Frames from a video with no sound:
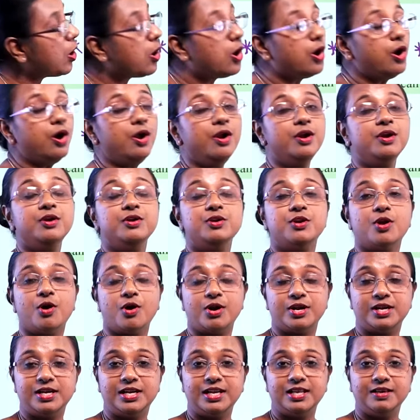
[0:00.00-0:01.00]
or
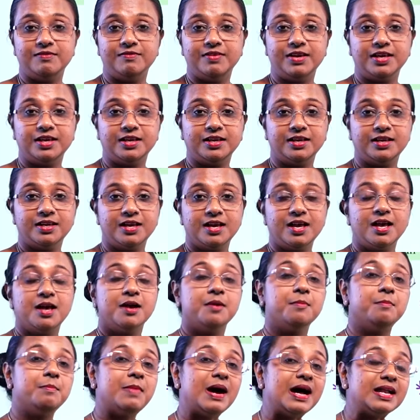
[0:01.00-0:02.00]
non-living.
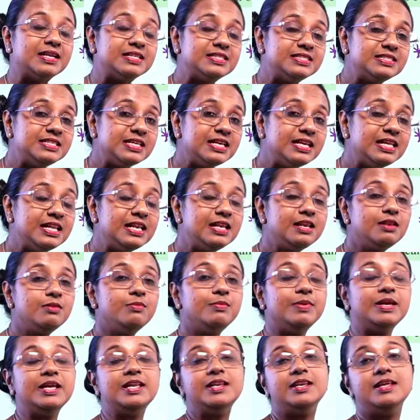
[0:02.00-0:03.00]
But still,
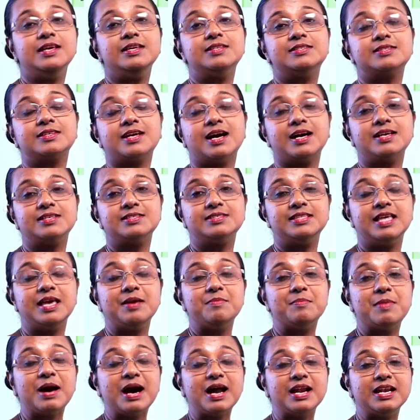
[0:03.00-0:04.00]
we discuss
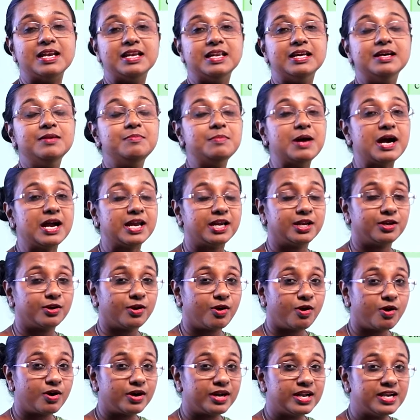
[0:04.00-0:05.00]
them under
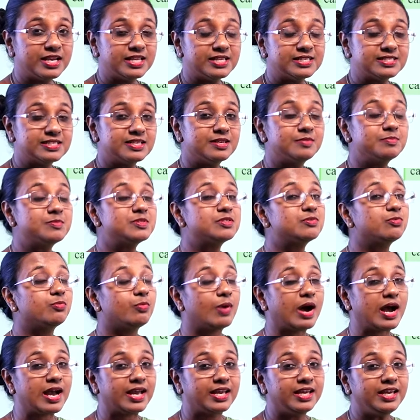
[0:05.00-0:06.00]
microorganisms.
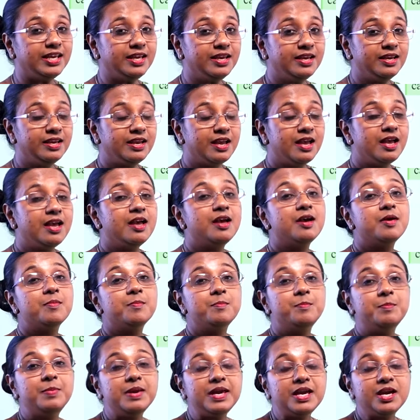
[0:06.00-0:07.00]
Why?
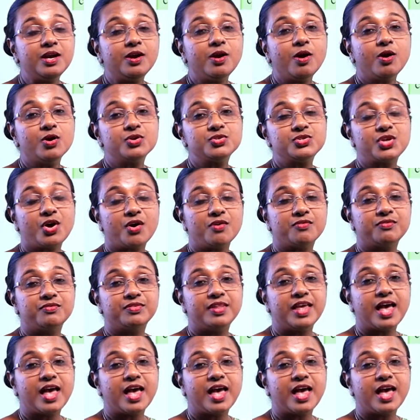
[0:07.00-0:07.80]
Because of